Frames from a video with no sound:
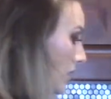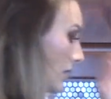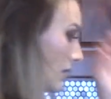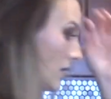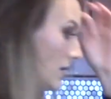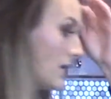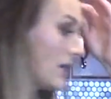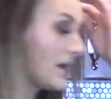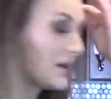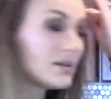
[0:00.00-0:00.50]

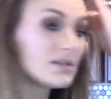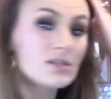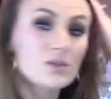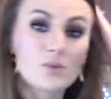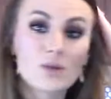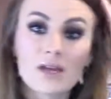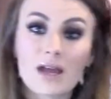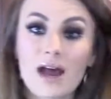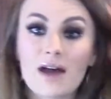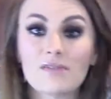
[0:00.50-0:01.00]
Next,
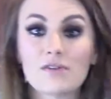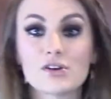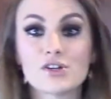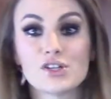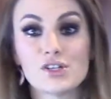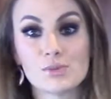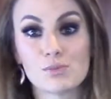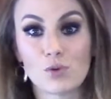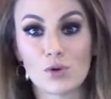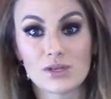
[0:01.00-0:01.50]
we have our
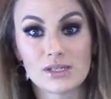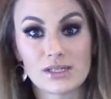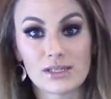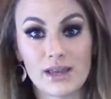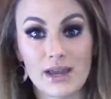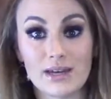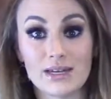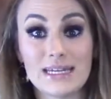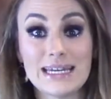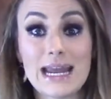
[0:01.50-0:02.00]
sports
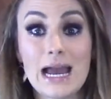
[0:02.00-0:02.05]
line.